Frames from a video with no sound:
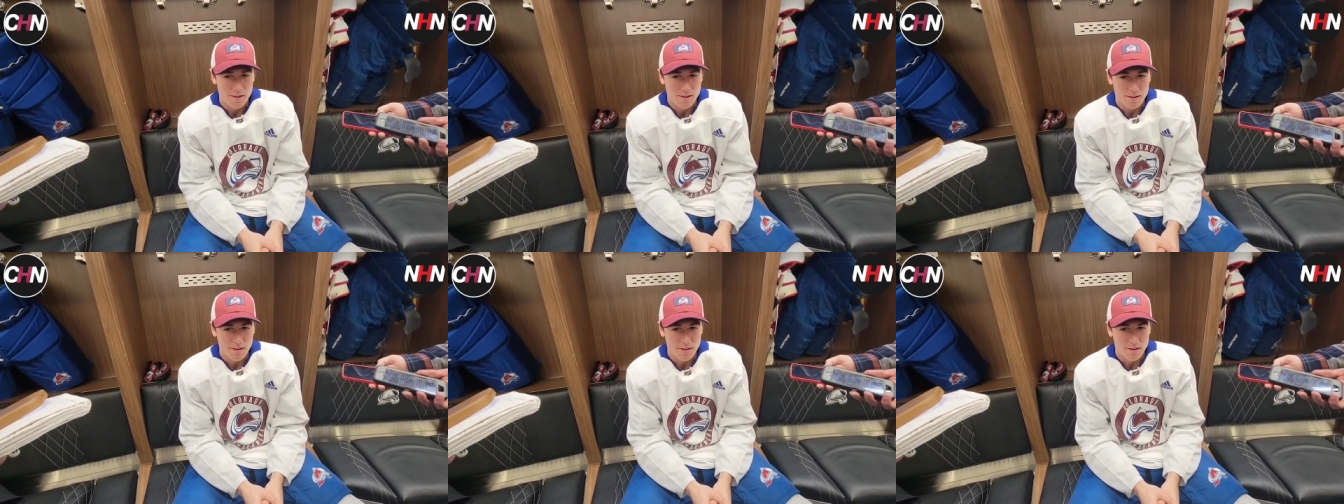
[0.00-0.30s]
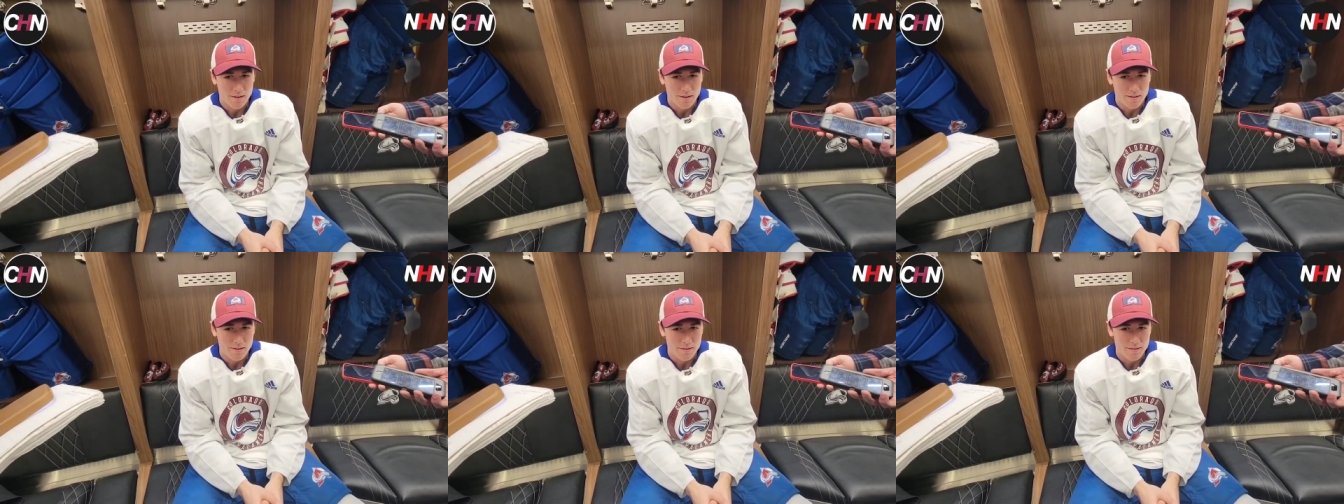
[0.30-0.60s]
uh,
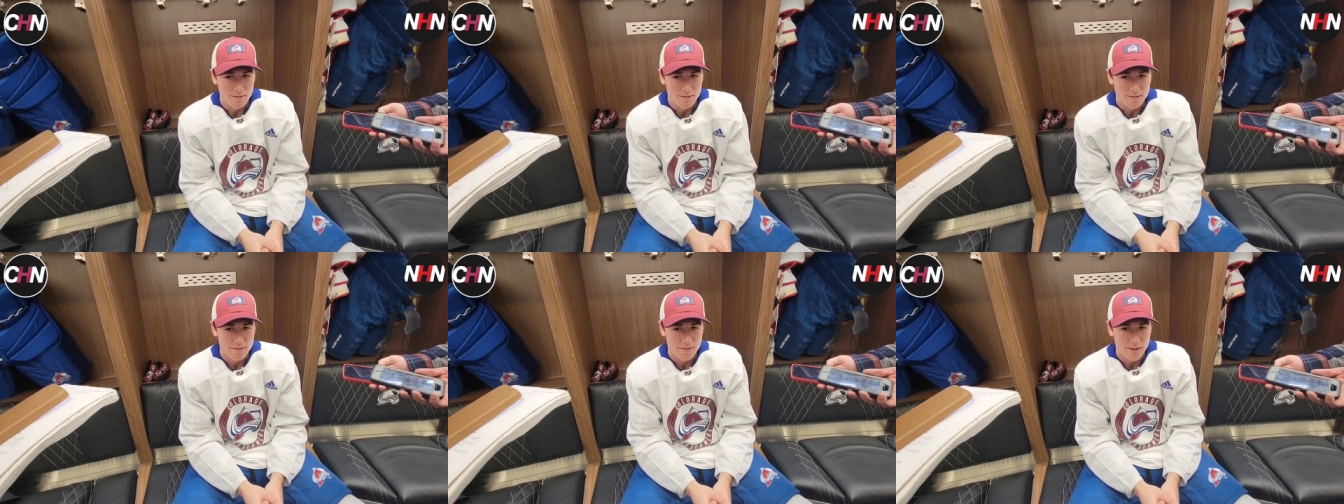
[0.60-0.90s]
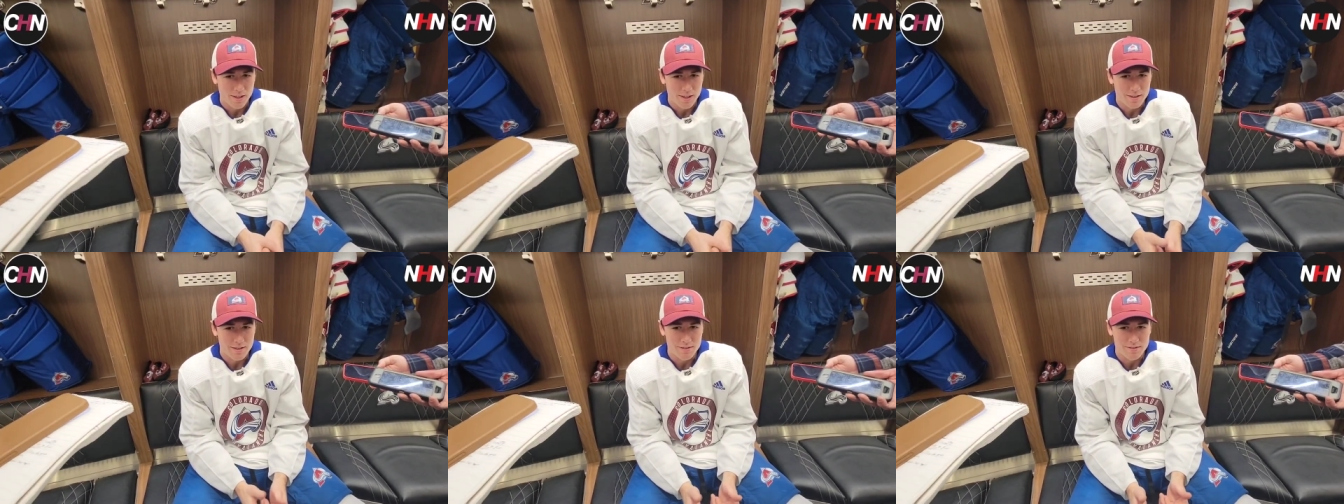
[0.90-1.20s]

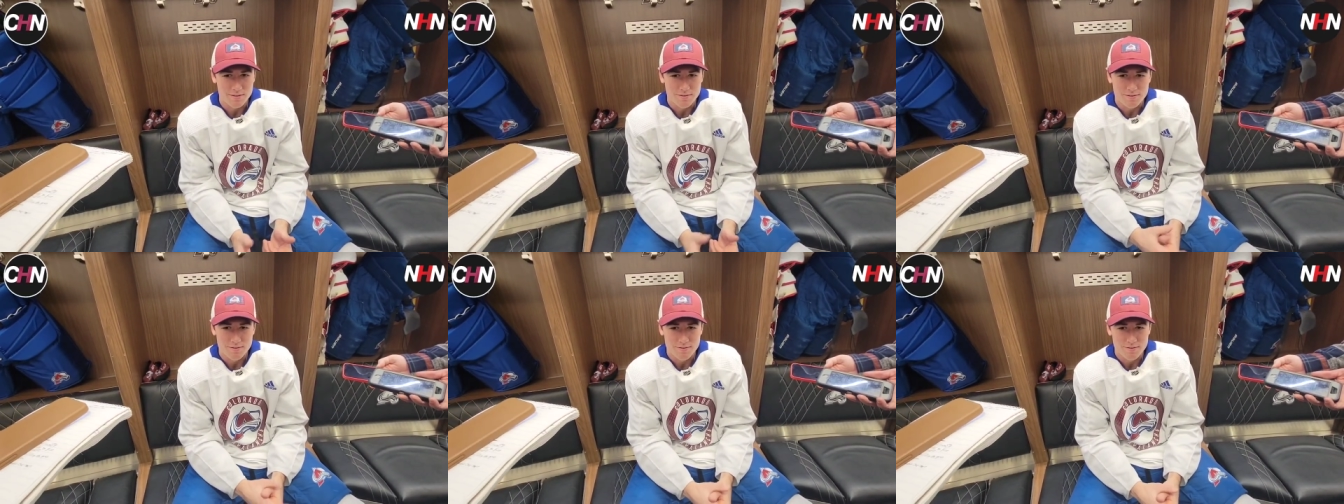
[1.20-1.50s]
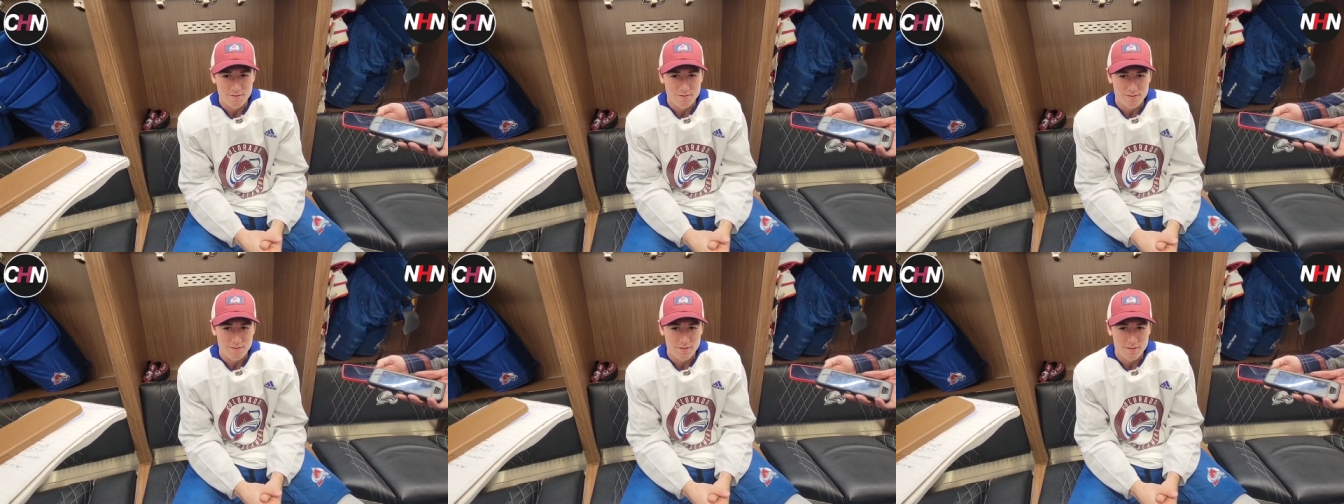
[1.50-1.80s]
I can
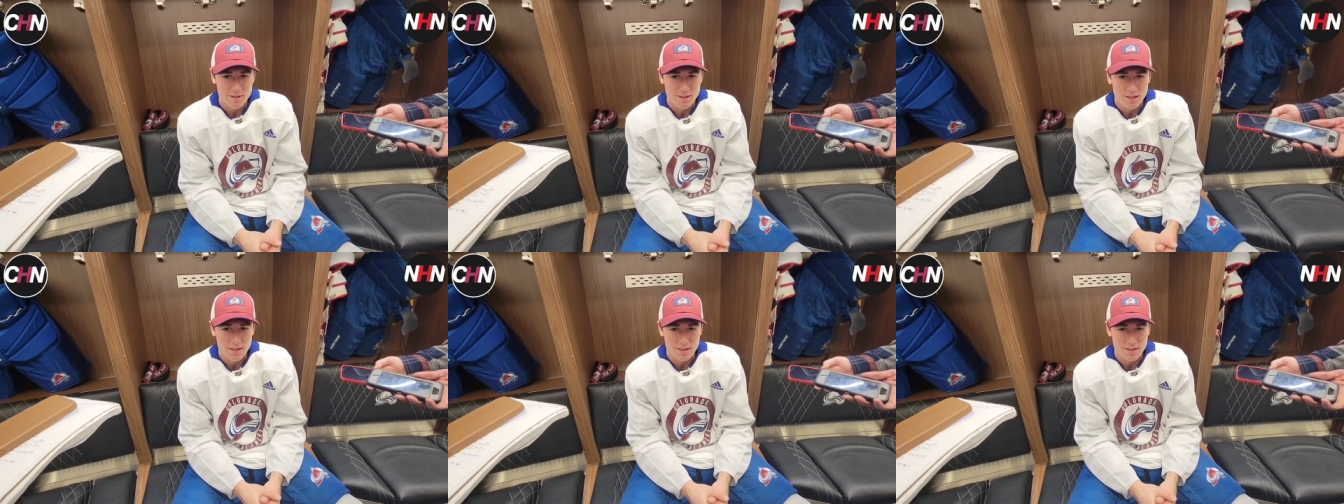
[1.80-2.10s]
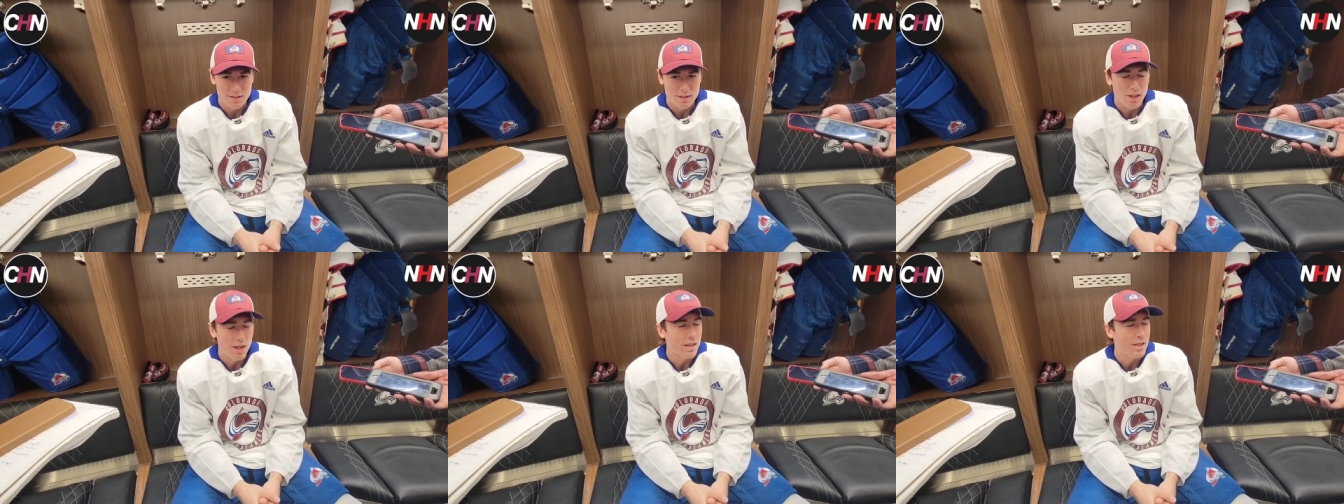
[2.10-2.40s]

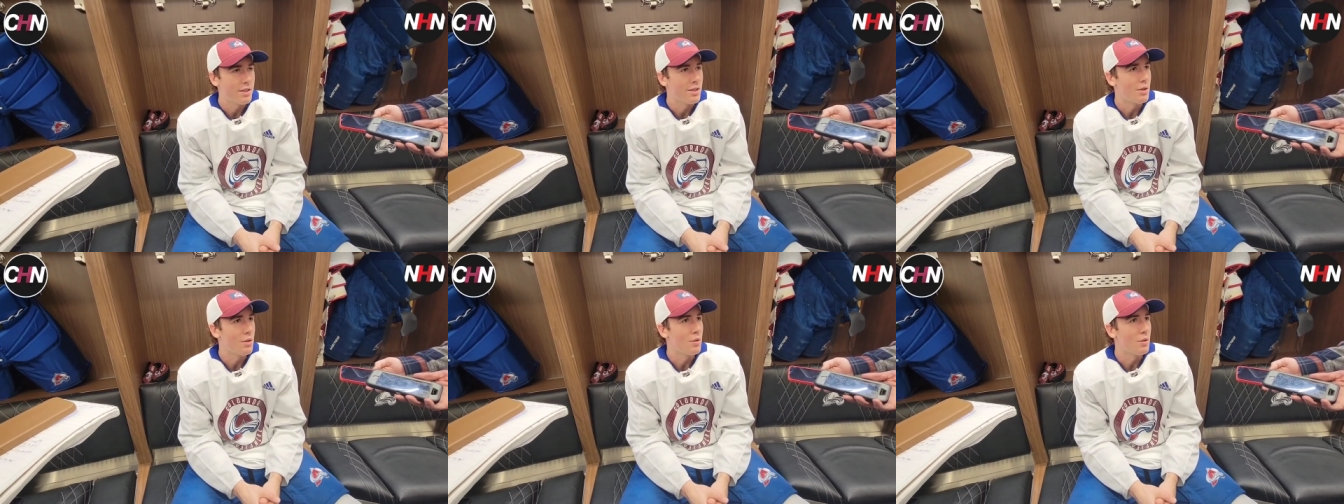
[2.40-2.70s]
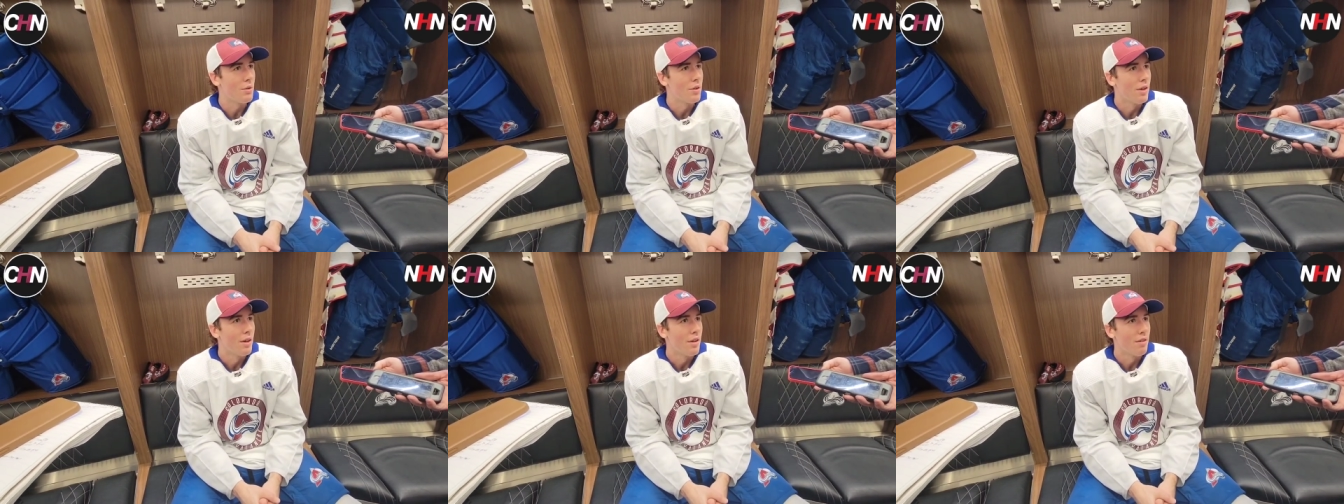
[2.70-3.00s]
uh, talk
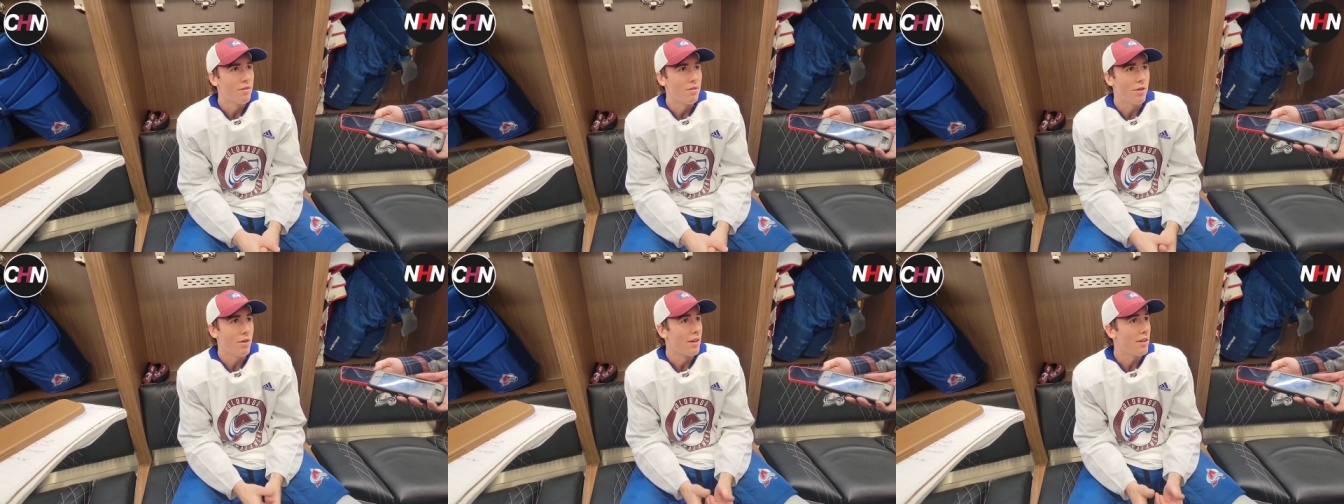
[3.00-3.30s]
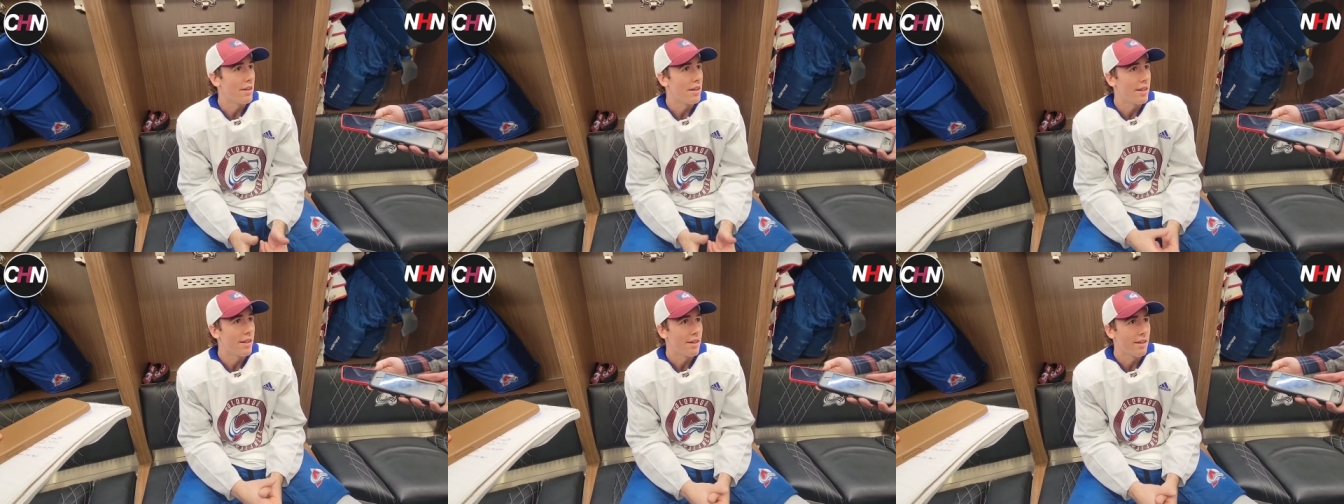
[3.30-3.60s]
to
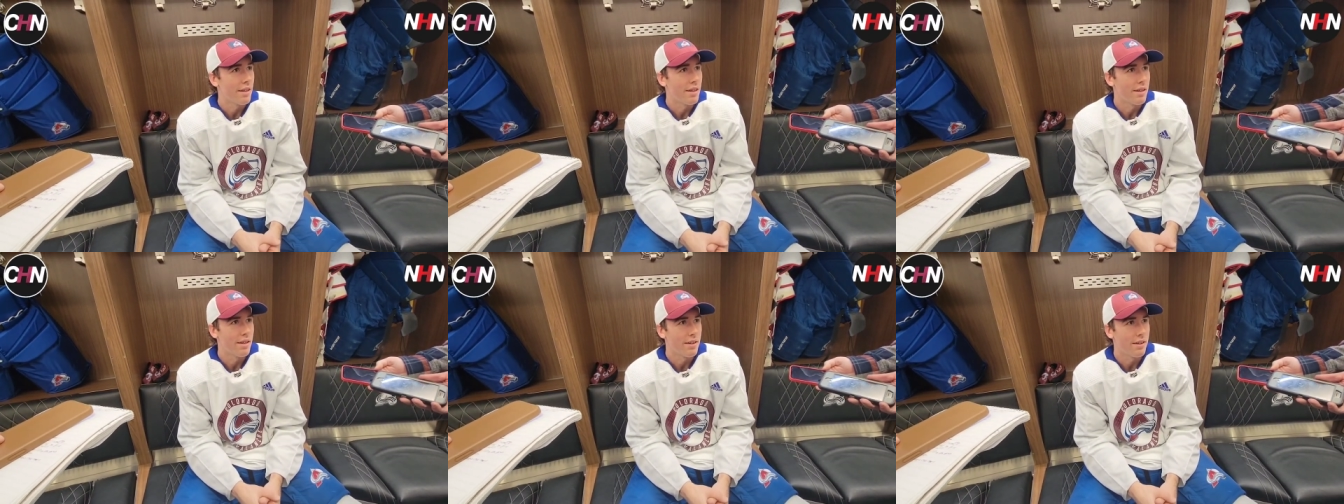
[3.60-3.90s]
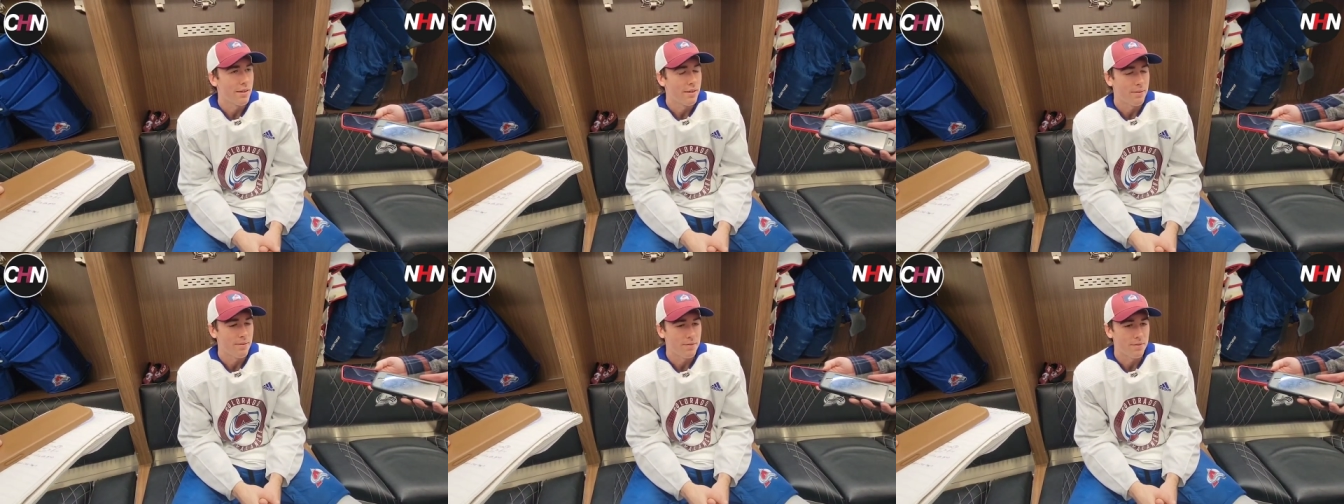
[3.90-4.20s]
freely
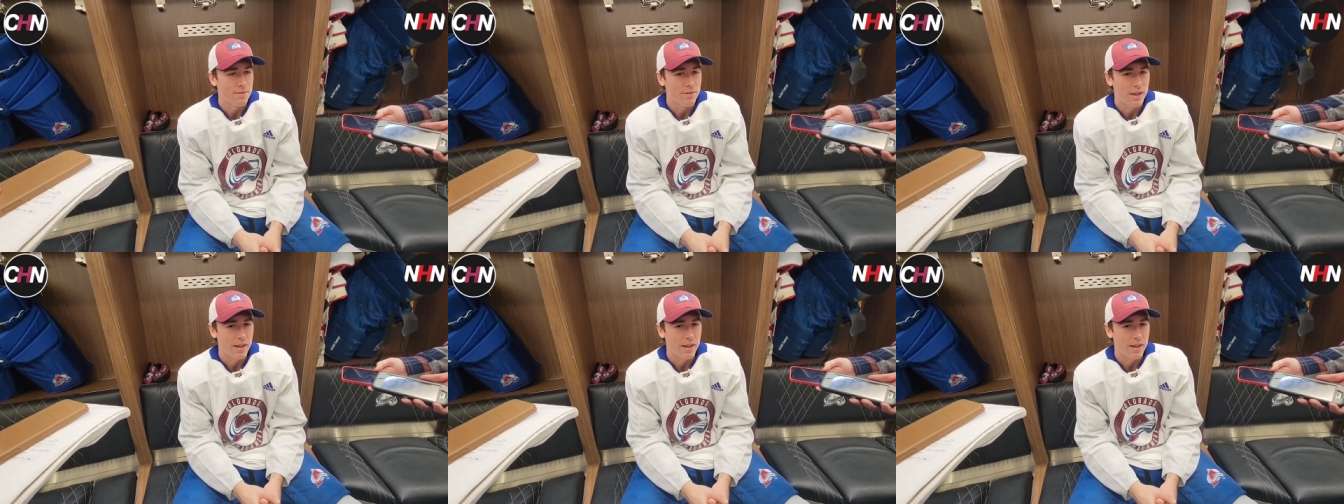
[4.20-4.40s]
um,